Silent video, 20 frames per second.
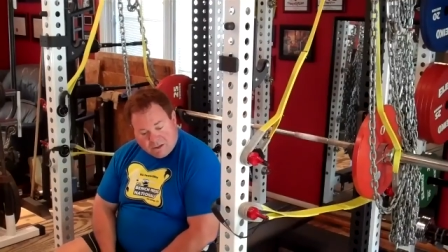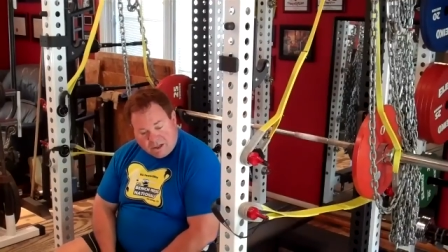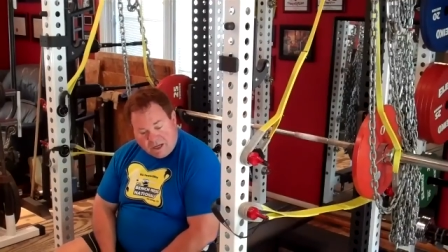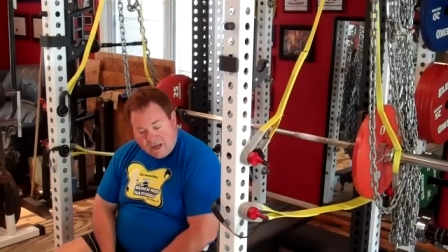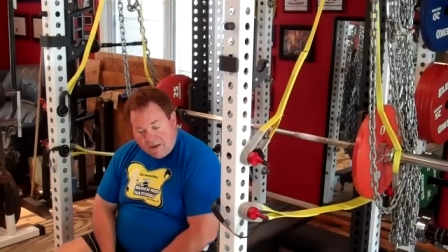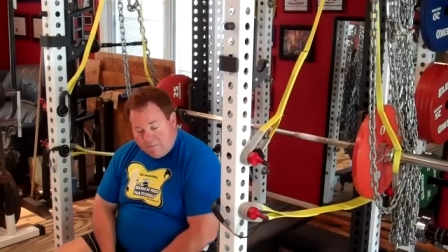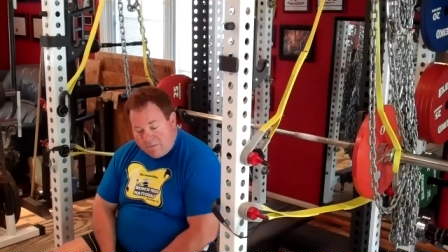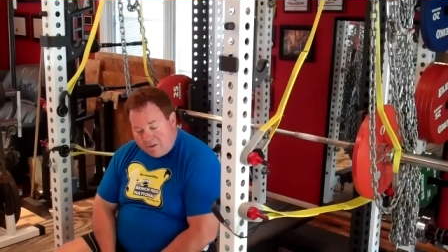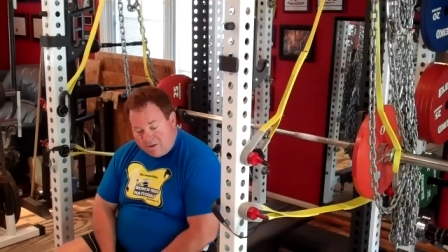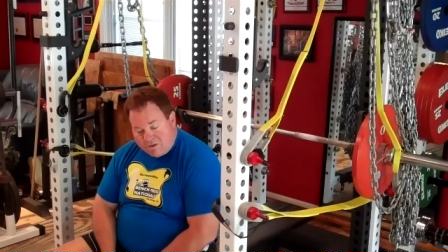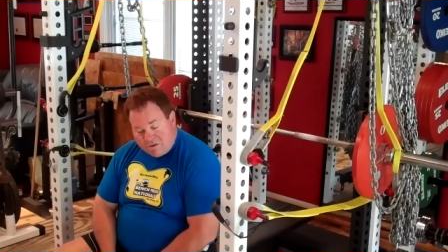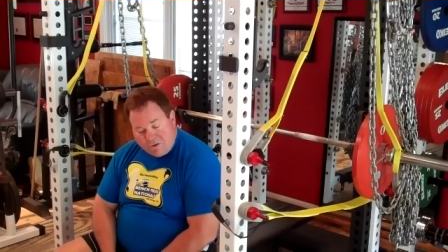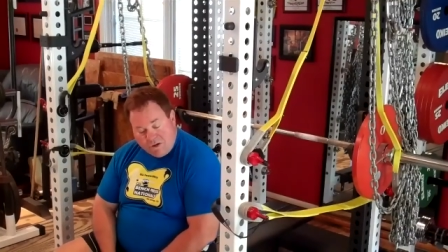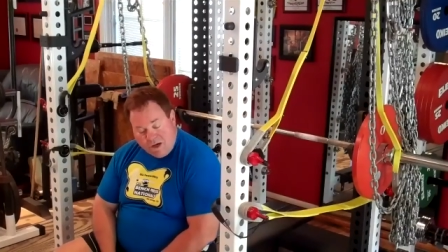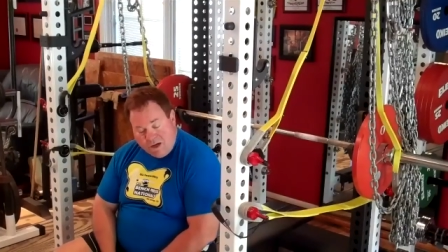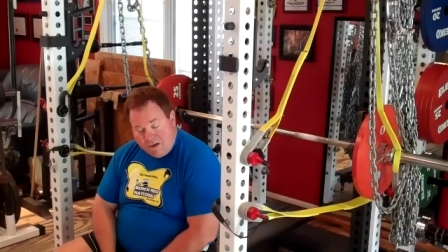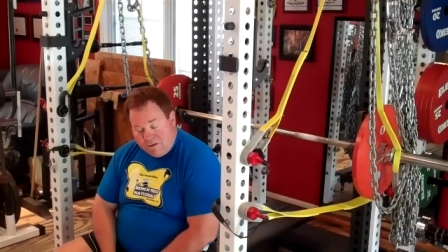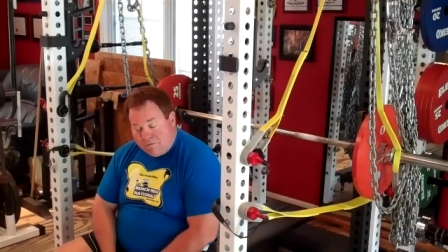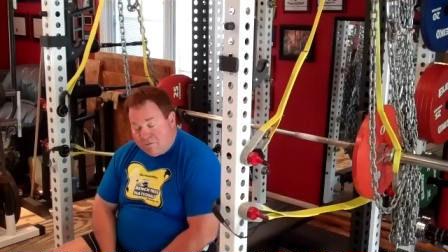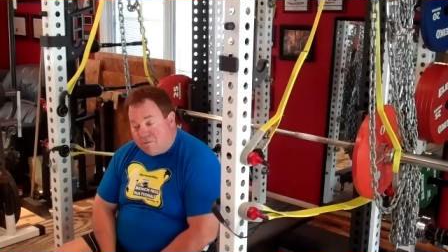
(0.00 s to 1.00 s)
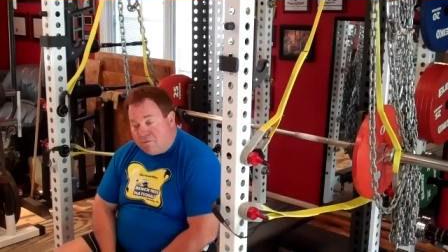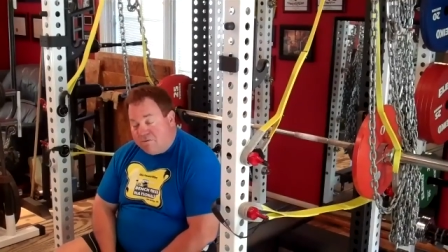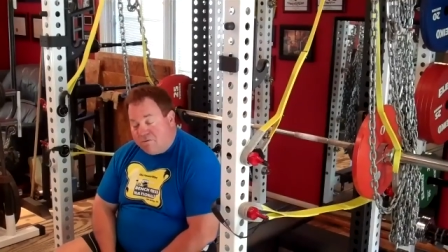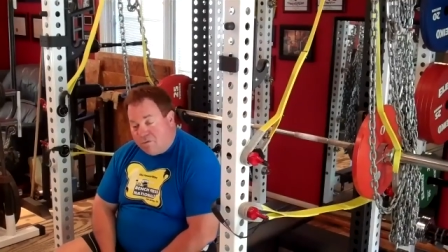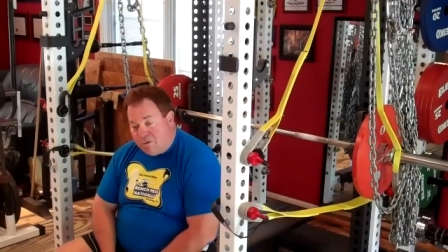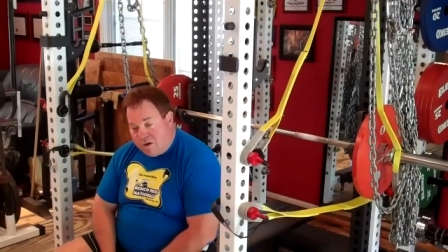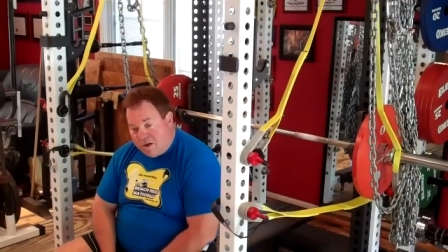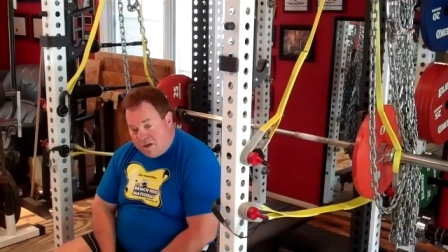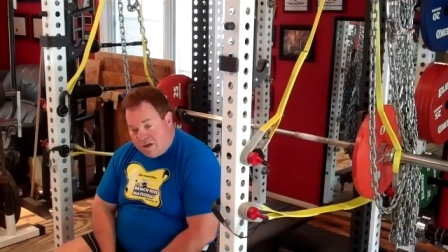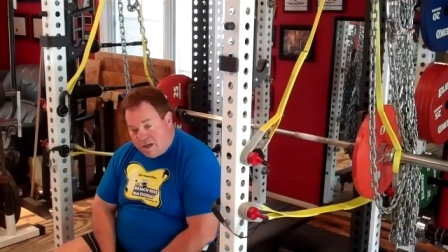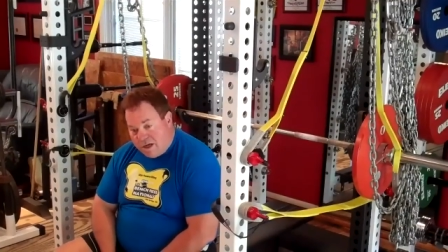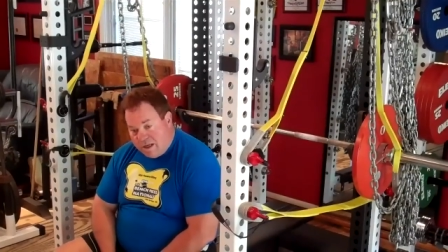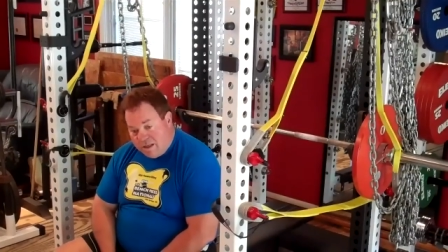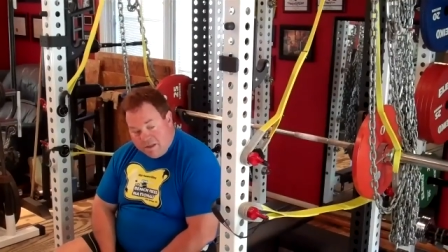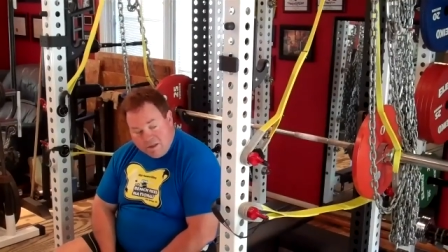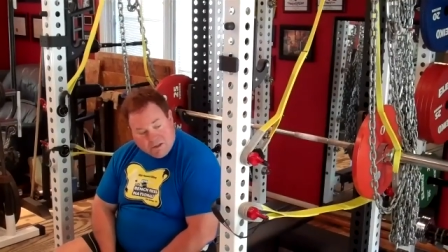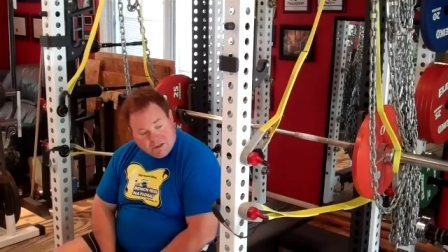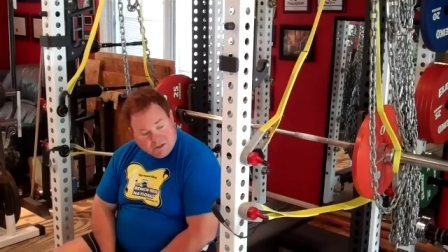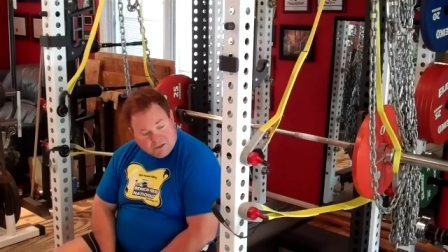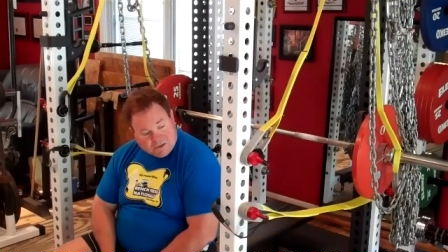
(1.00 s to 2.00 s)
I've been training for
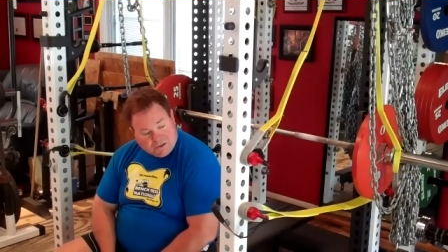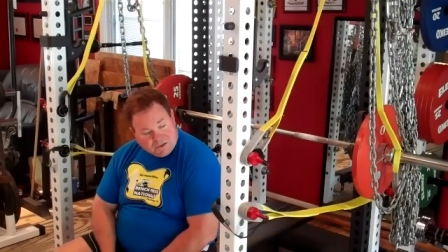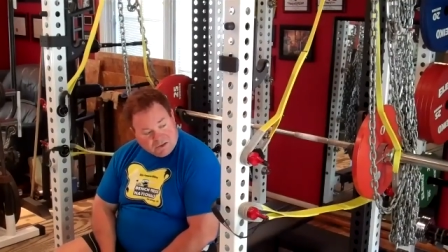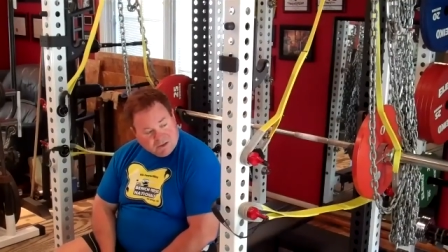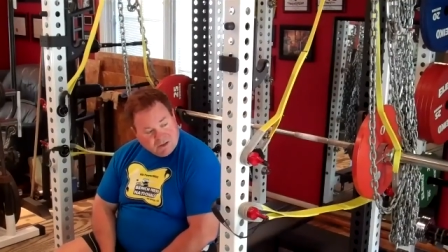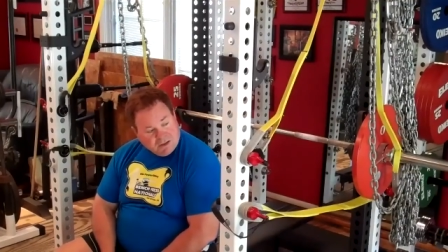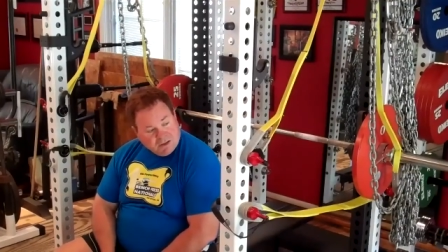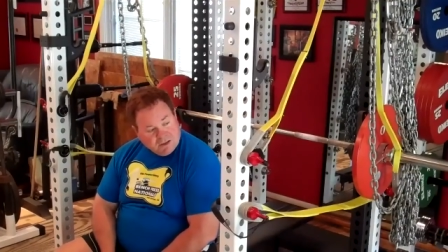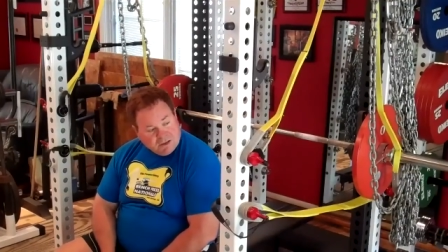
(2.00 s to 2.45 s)
49 years.